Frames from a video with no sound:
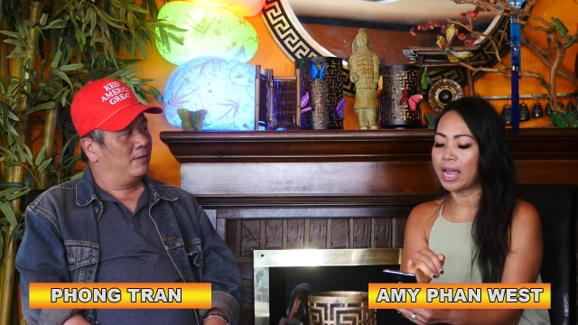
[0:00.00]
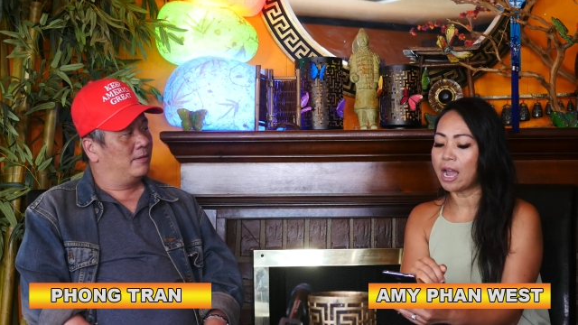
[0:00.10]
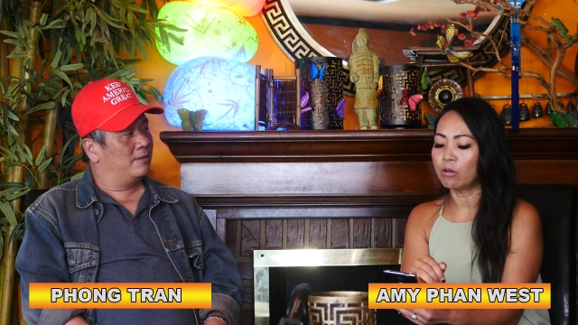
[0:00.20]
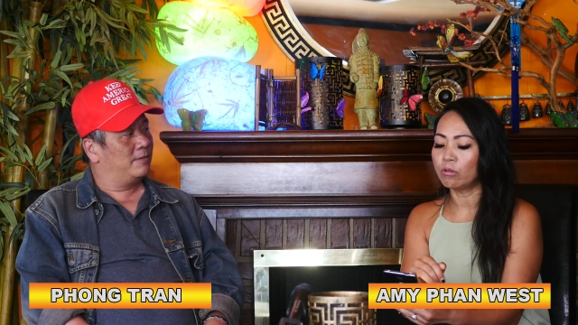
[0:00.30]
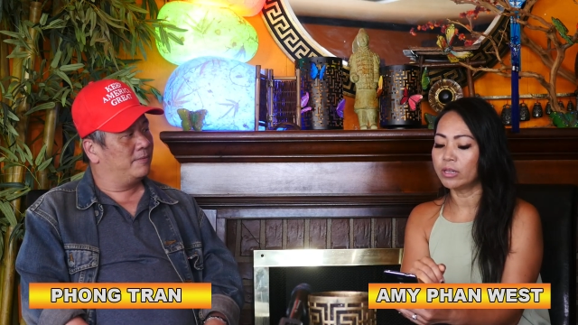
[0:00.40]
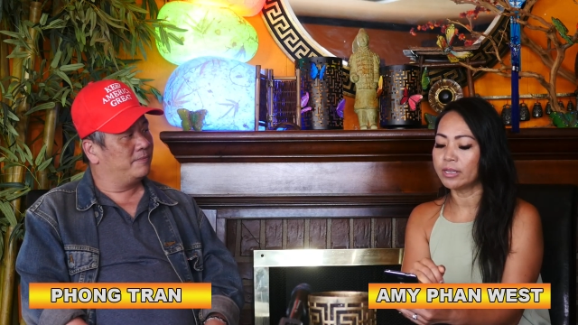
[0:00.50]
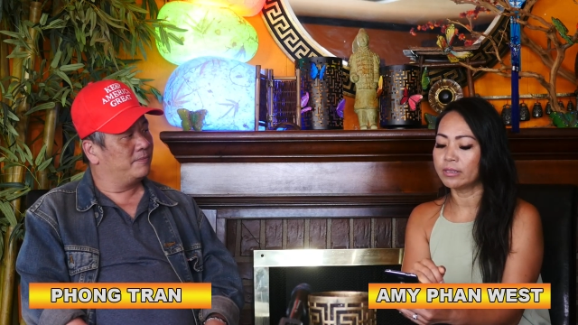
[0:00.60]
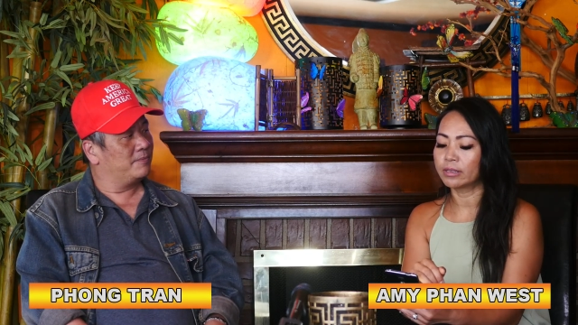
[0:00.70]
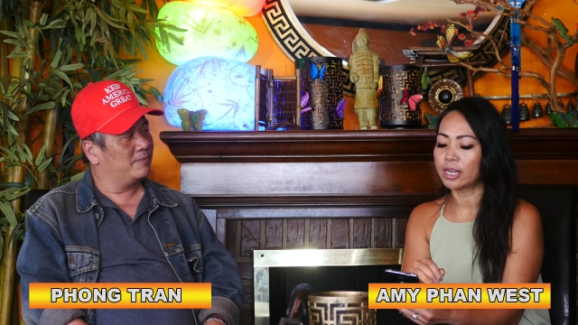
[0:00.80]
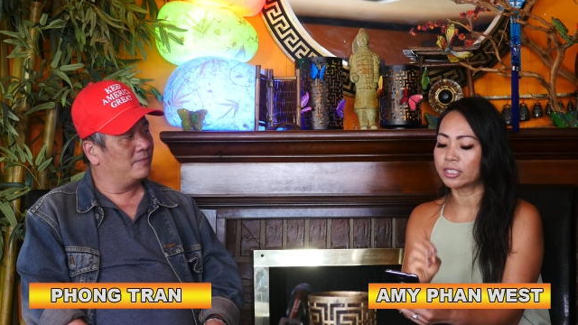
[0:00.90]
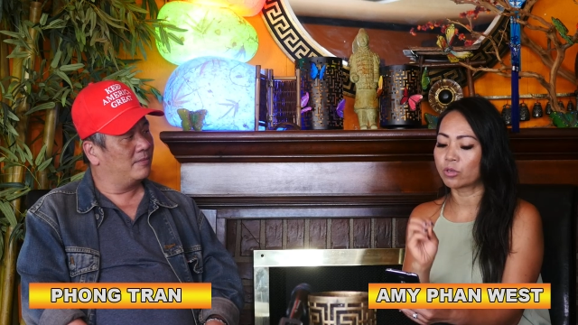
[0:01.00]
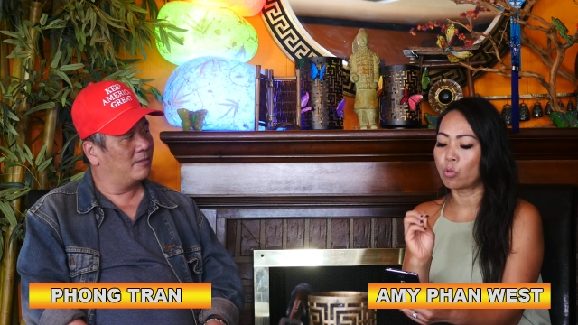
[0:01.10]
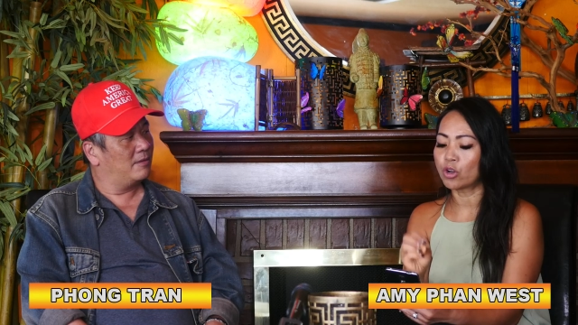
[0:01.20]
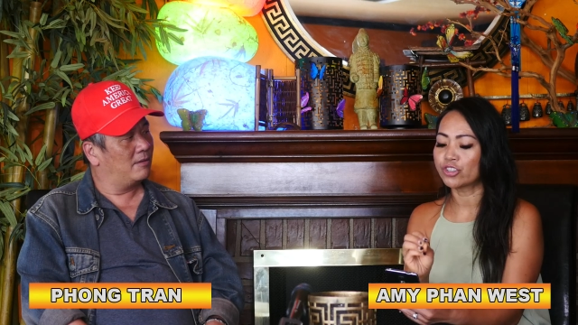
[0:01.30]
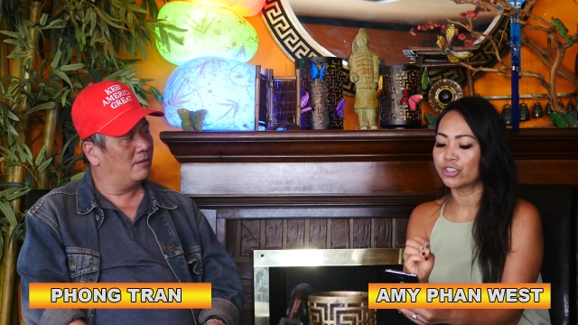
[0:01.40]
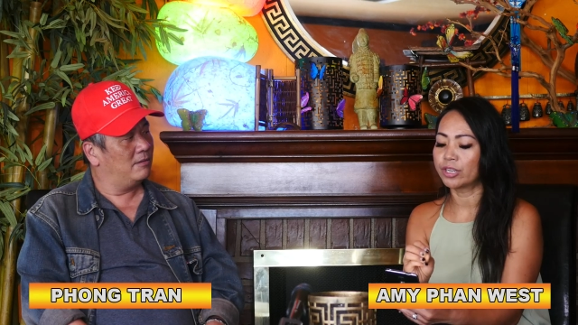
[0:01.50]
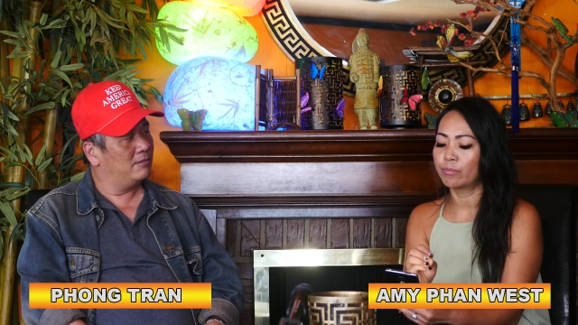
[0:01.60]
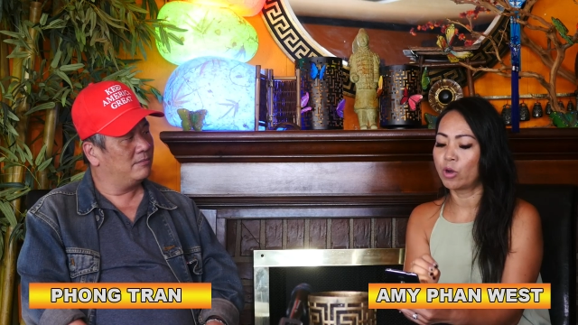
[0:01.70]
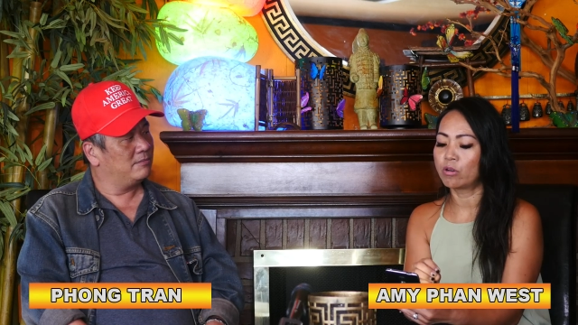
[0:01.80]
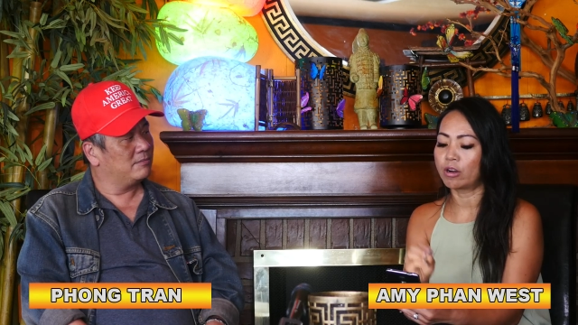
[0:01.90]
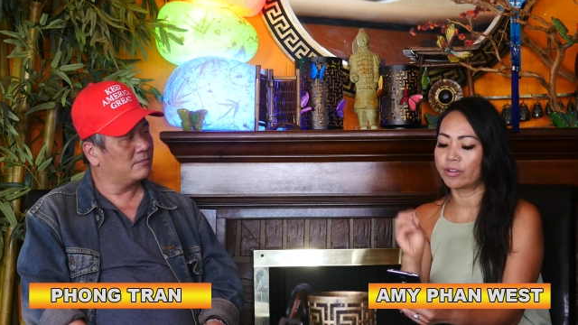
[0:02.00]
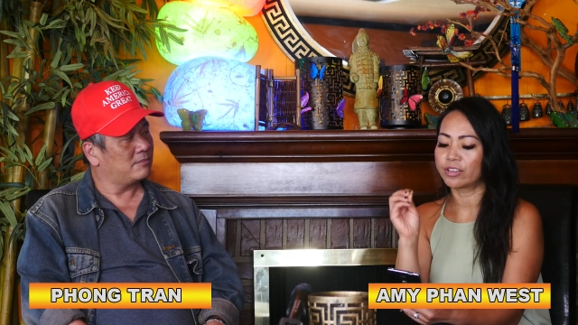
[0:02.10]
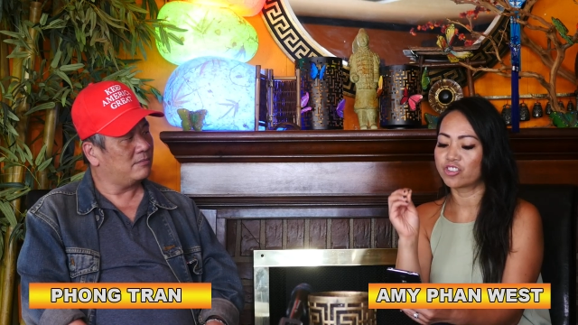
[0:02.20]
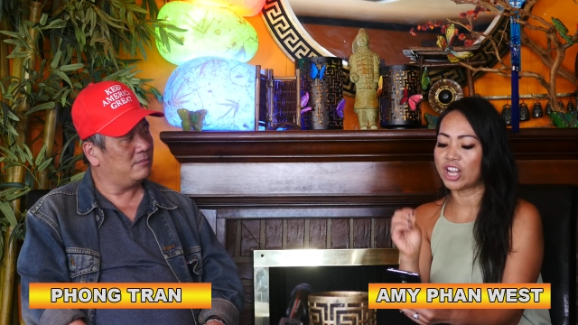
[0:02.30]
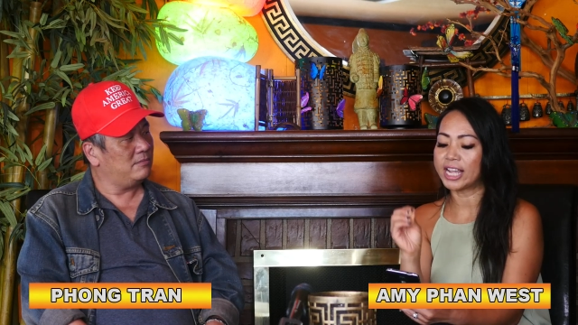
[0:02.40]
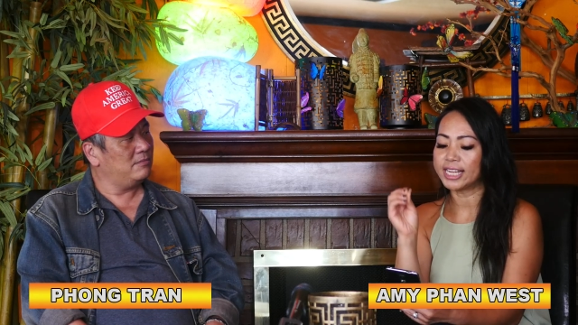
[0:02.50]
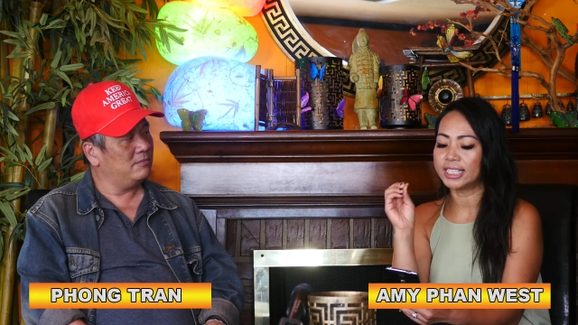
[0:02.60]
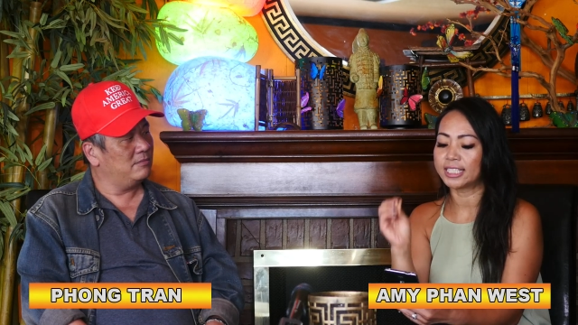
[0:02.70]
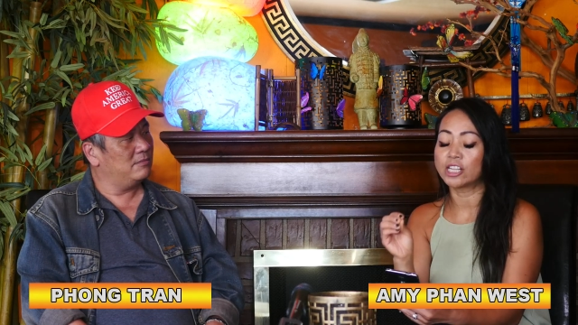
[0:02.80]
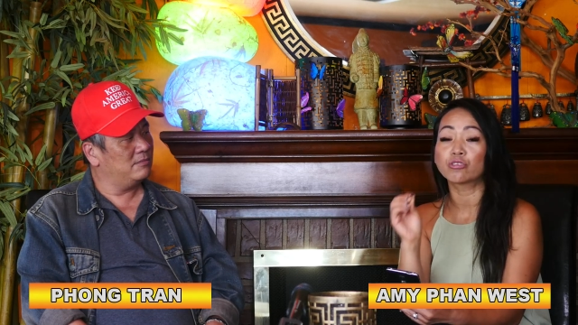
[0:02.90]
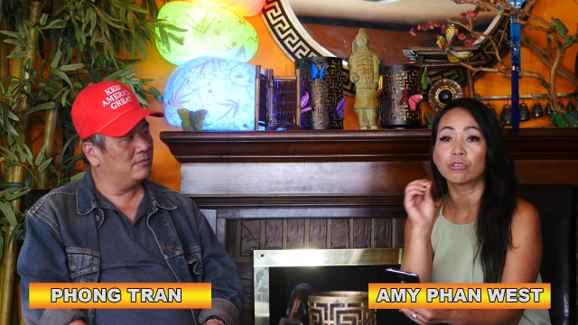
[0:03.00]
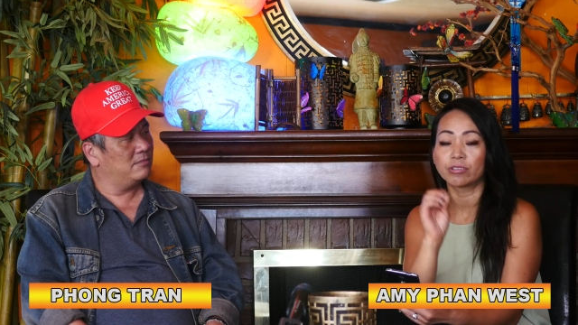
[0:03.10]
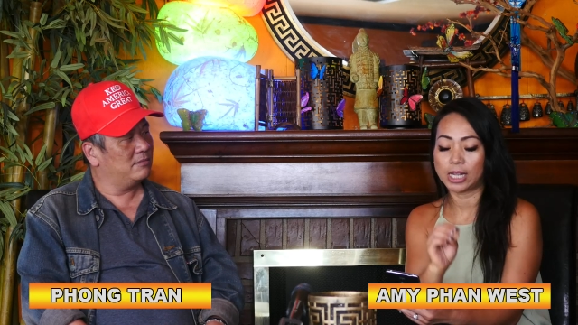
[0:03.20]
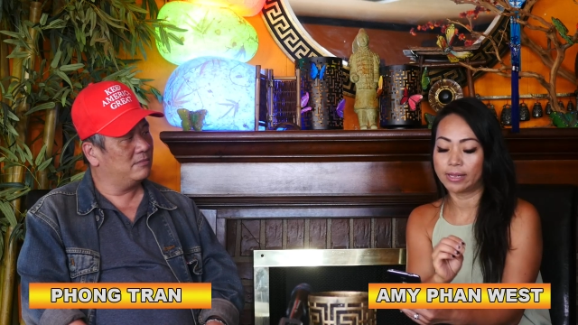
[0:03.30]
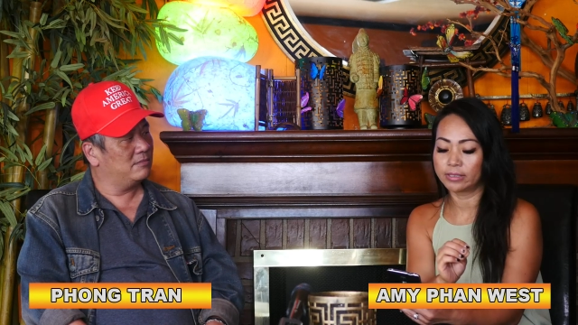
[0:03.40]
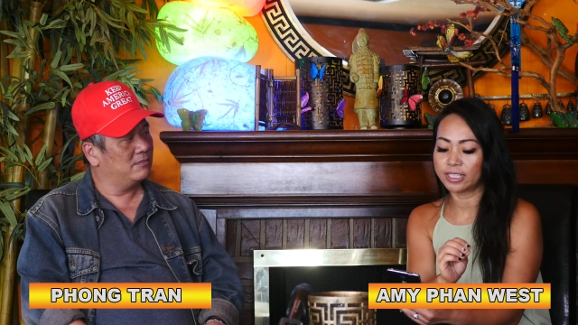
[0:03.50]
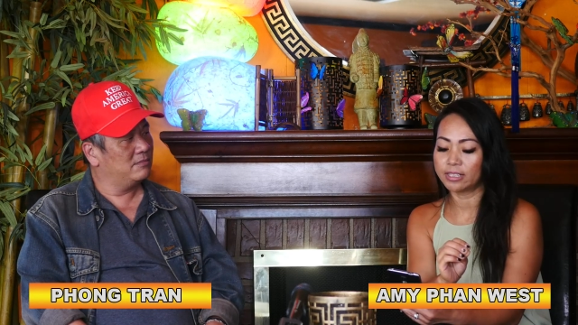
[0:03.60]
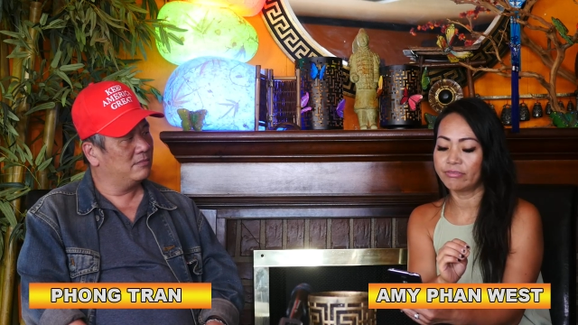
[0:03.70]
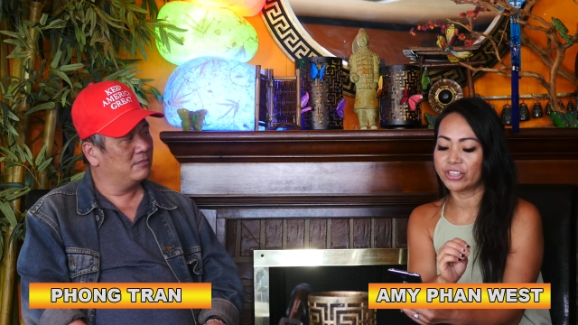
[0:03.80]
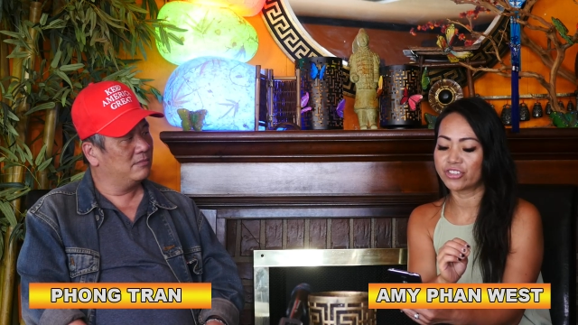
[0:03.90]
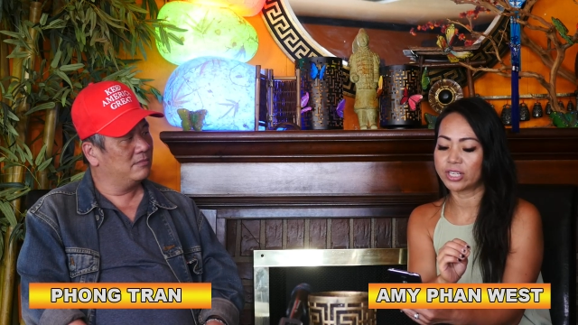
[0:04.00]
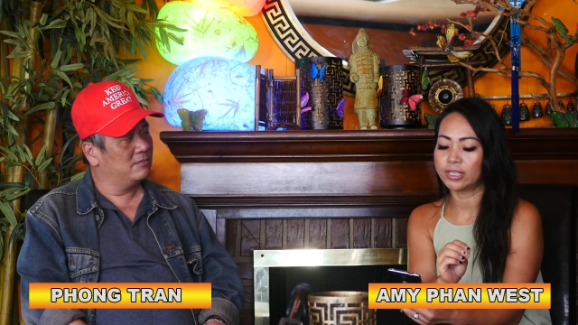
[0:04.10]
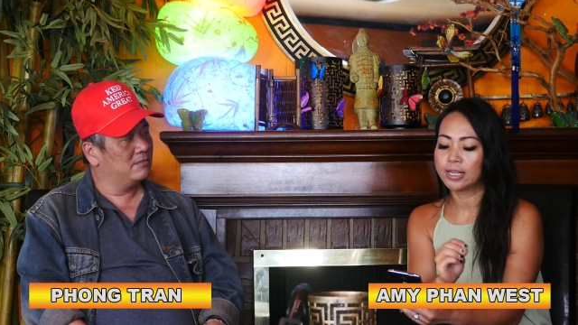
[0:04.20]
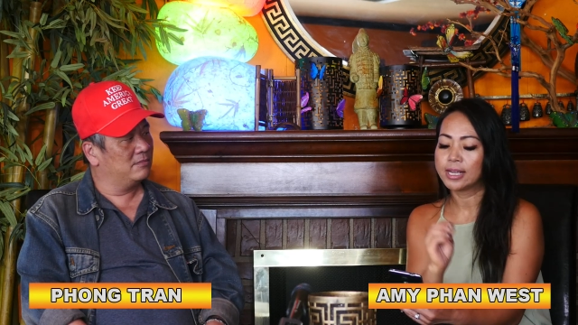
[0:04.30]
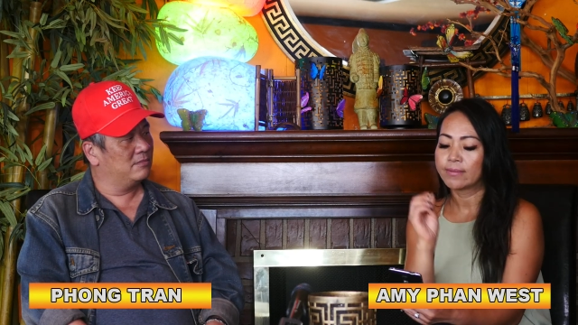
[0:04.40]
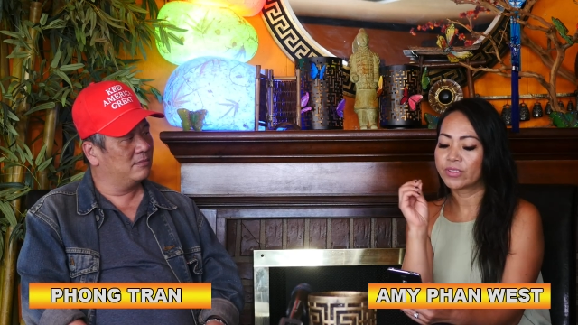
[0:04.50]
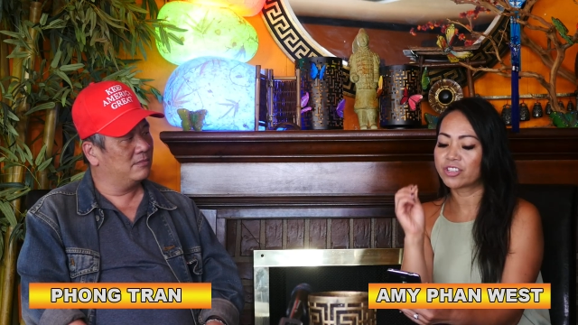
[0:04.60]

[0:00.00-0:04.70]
Speaker 1: outlet that's questionable are the Chinese Central Tel- Television, mm-hmm.